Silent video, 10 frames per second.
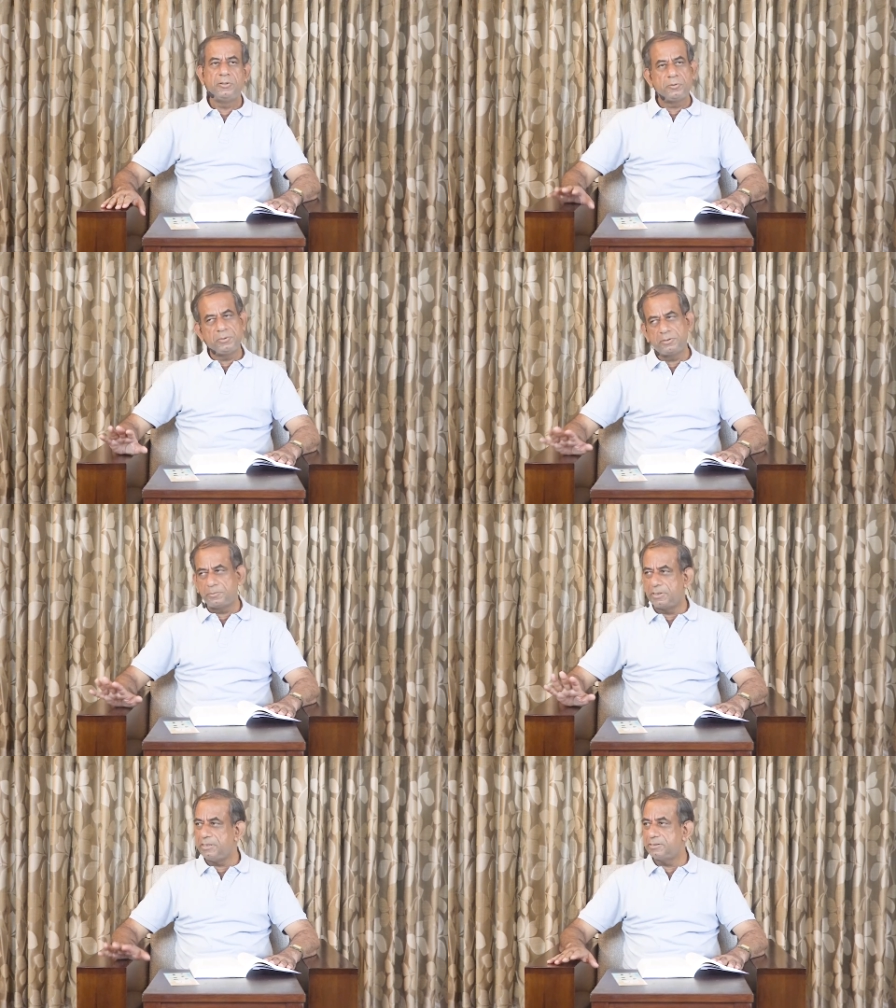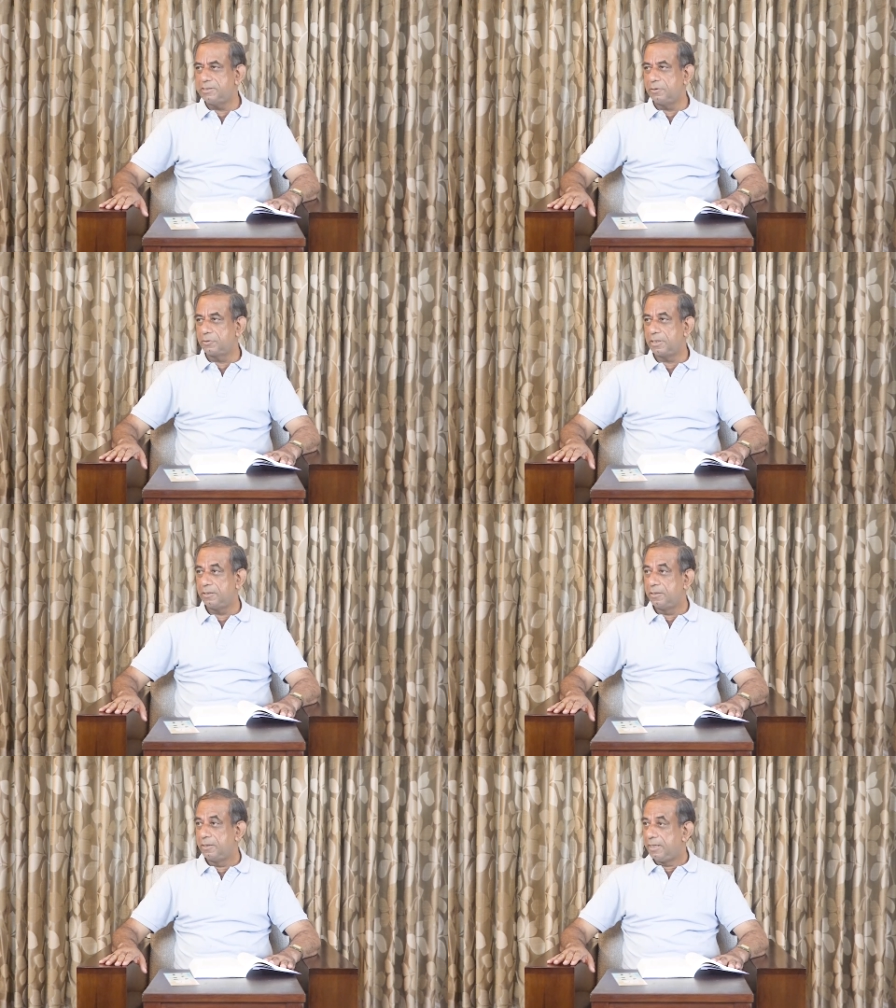Sri Aurobindo's birthday is still
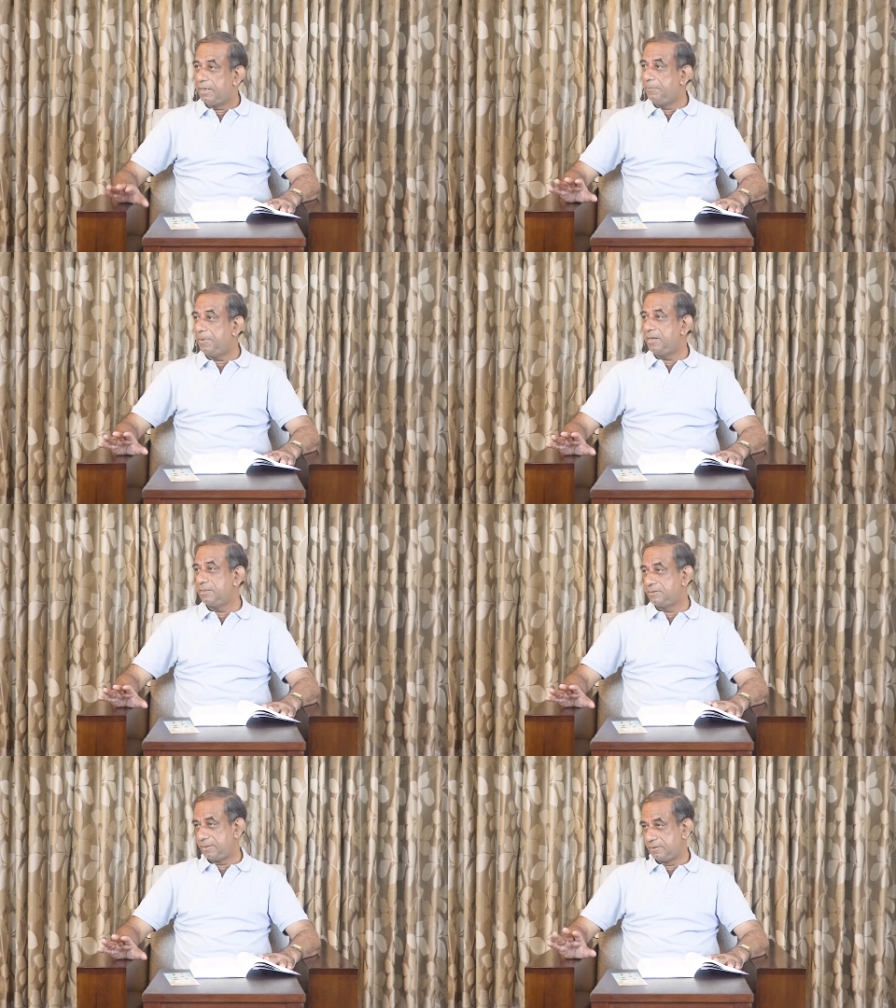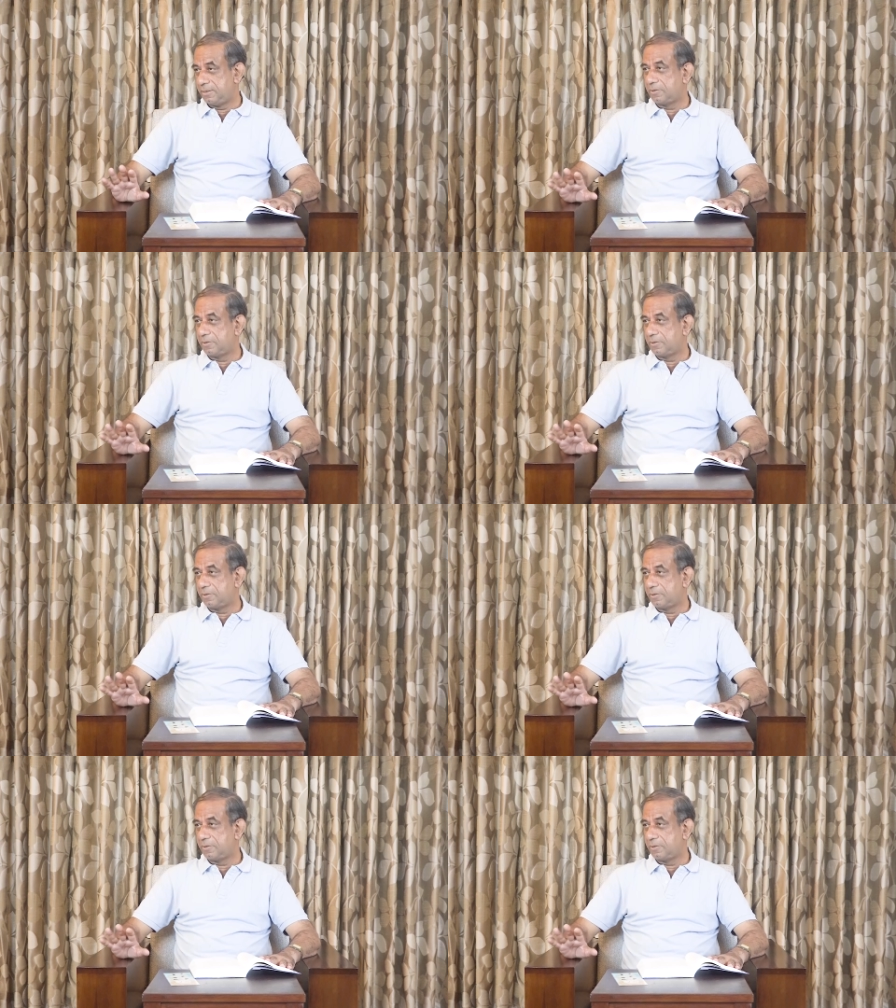okay. Independence Day,